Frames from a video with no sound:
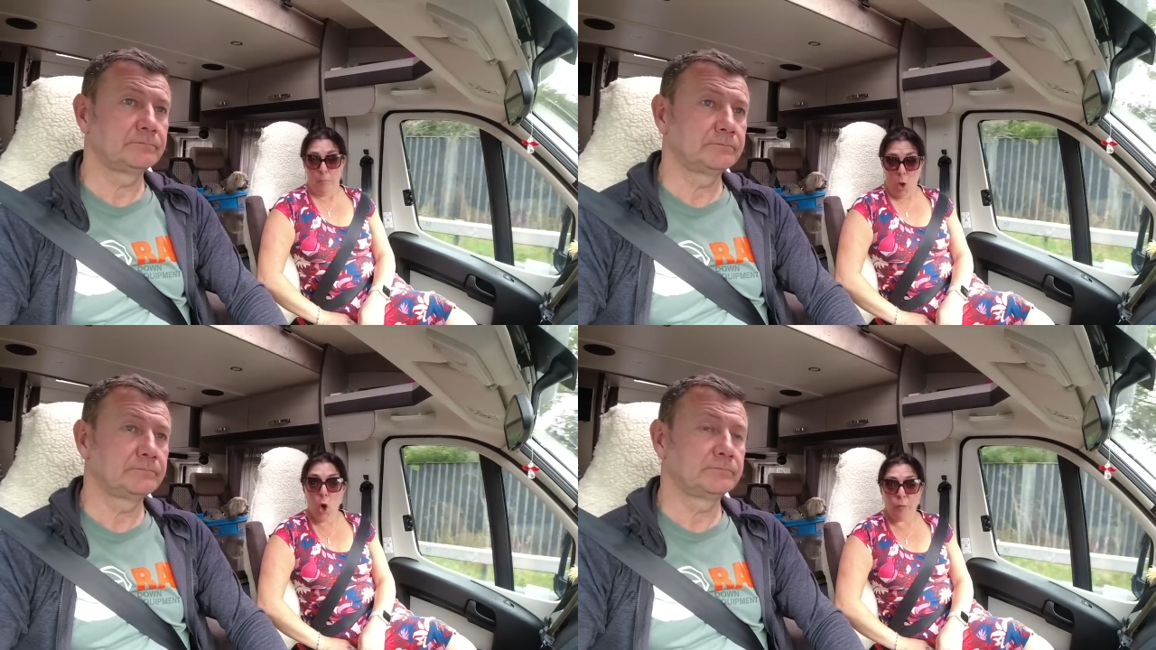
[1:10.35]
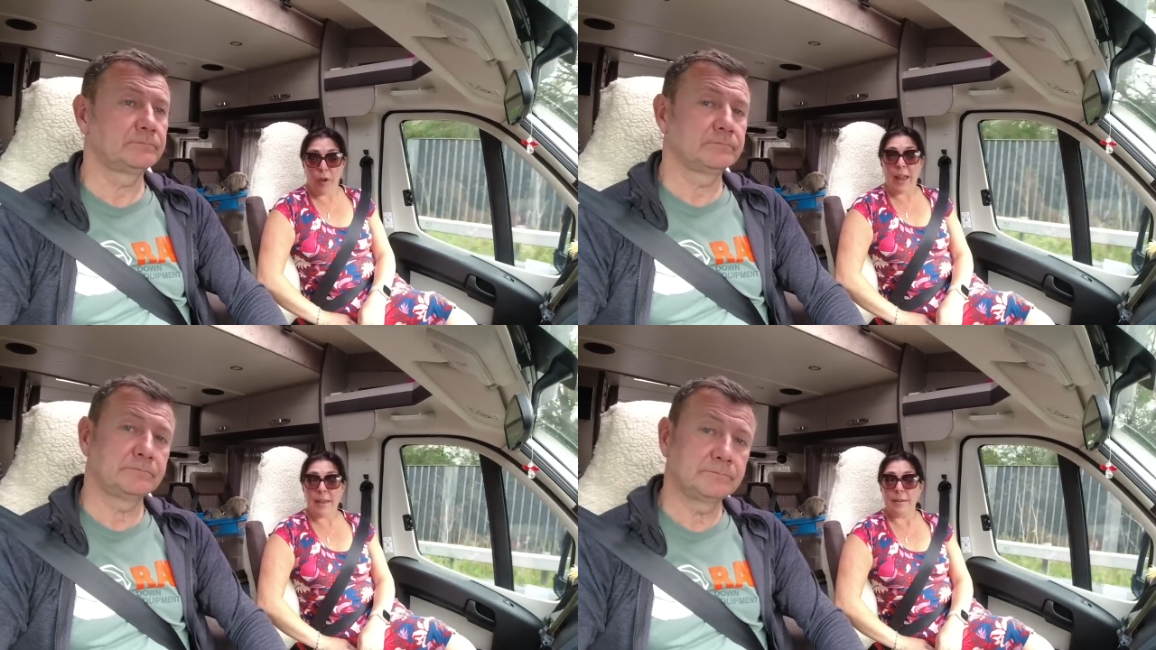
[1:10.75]

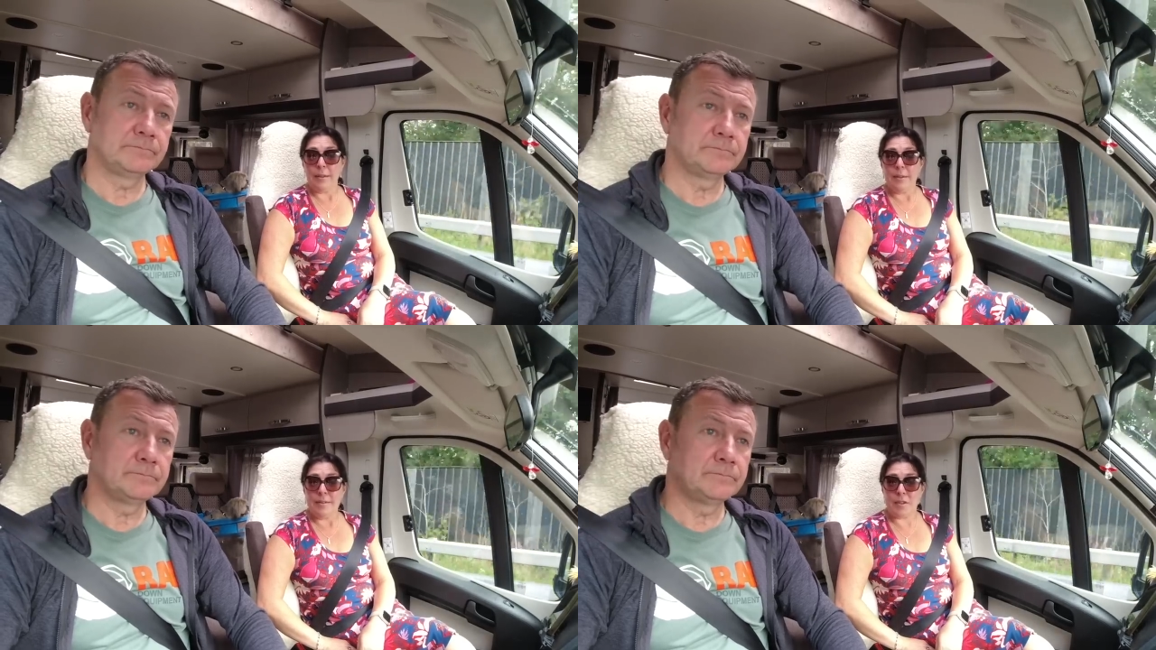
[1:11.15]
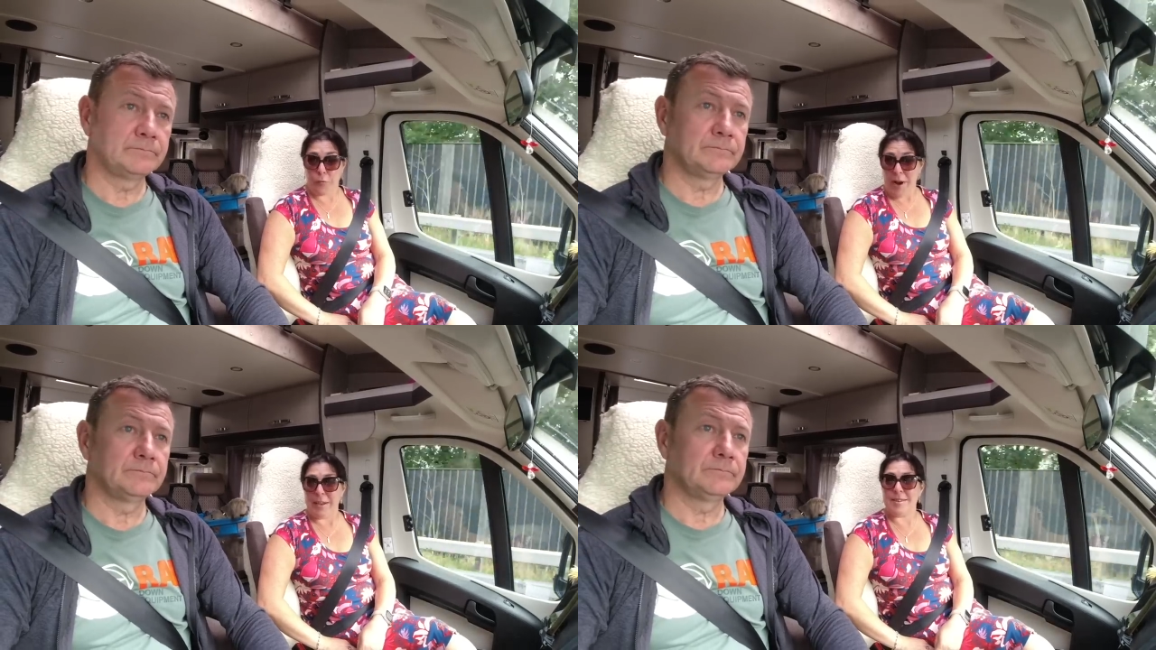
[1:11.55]
Speaker 1: hopefully, to
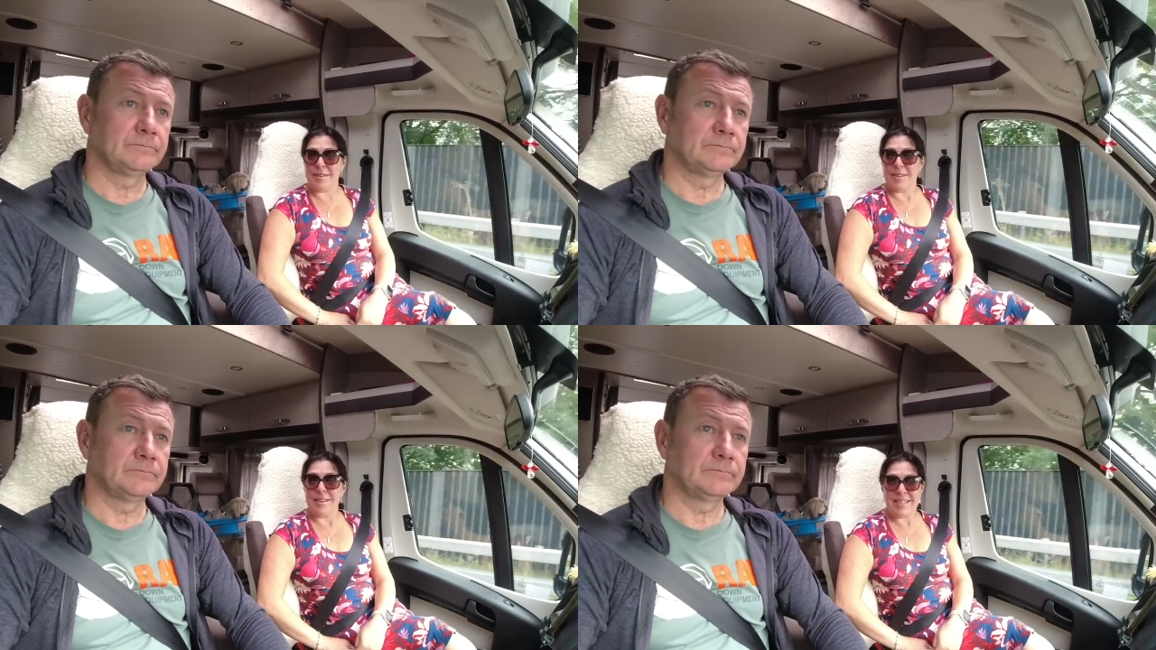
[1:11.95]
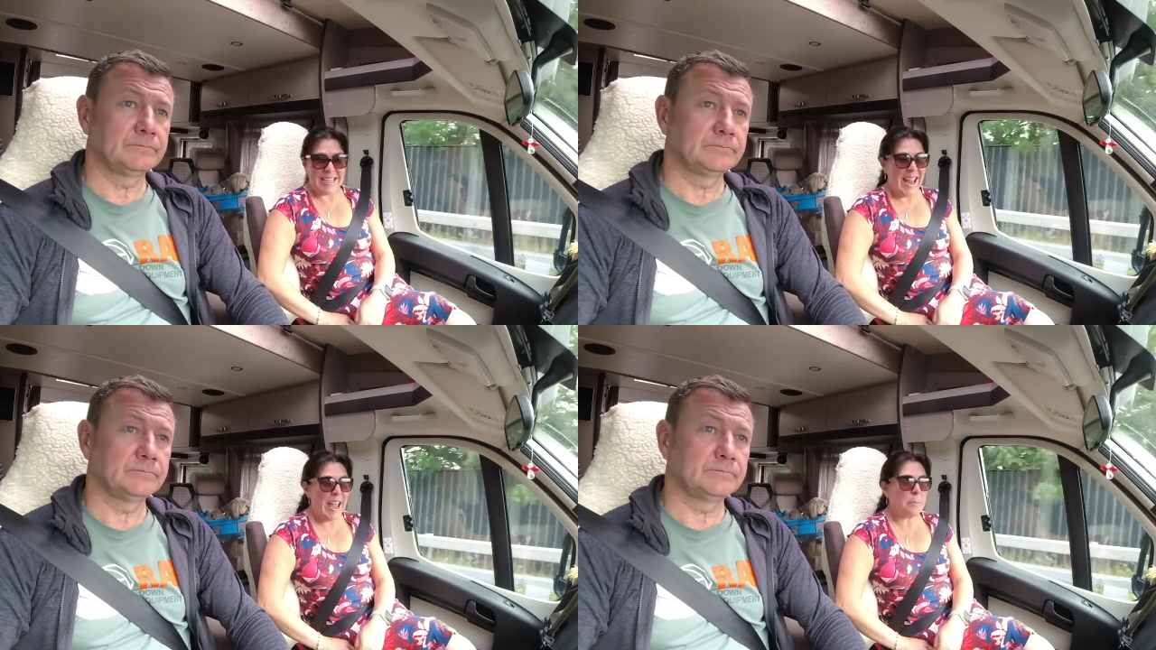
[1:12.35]
France
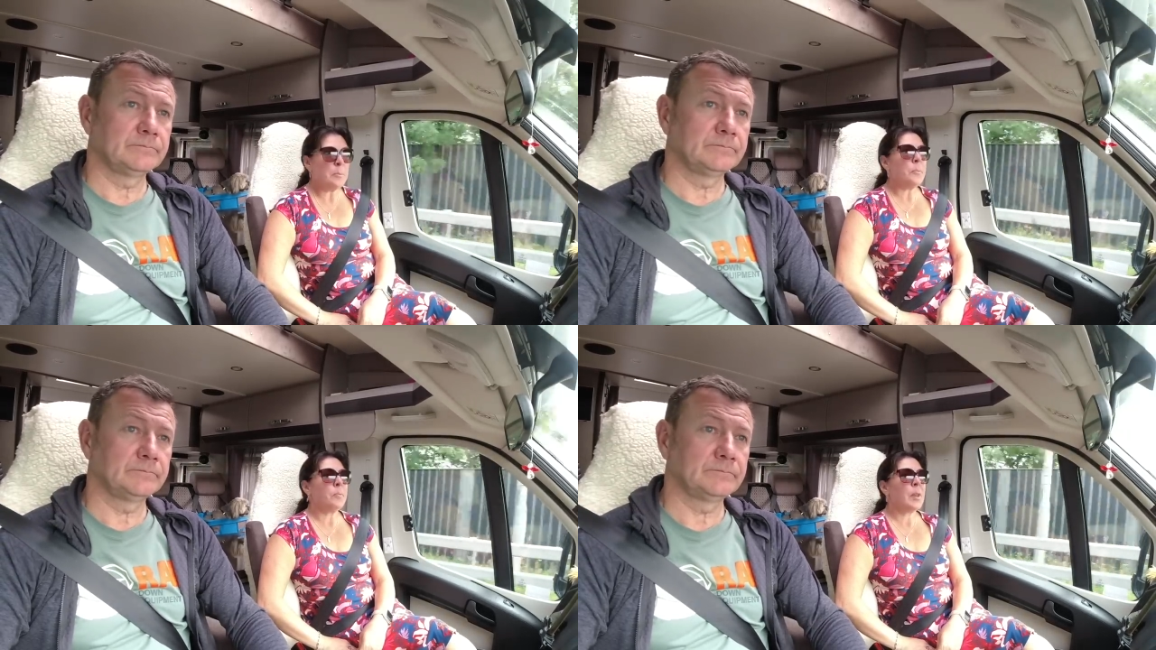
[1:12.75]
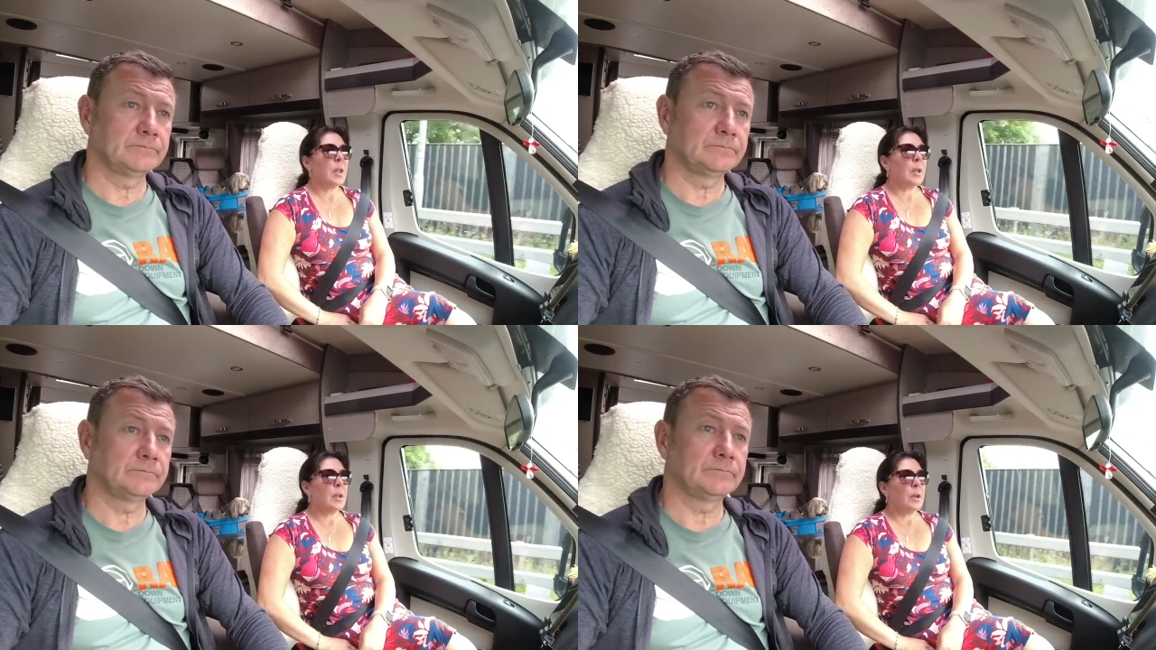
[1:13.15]
today.
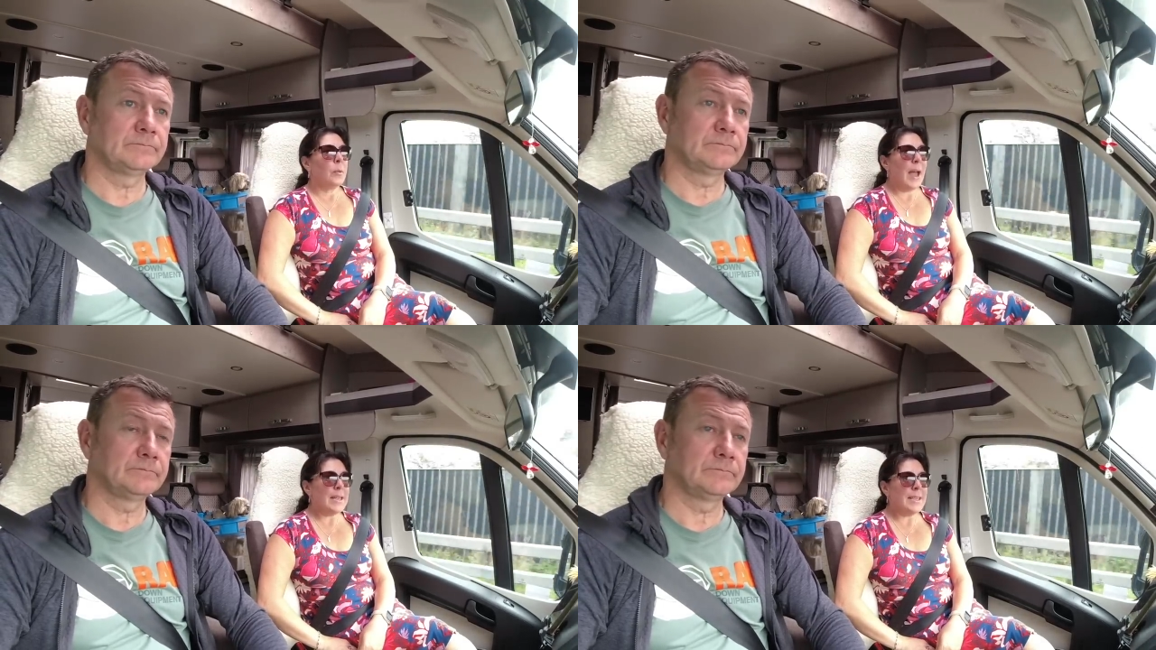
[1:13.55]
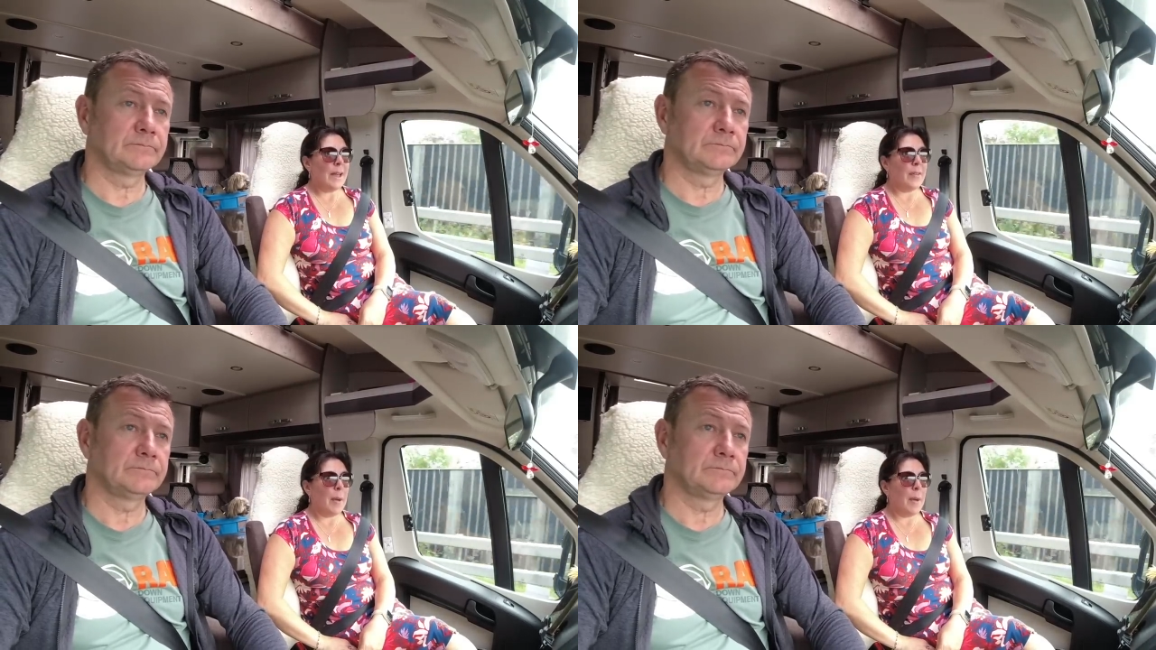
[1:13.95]
We're heading down the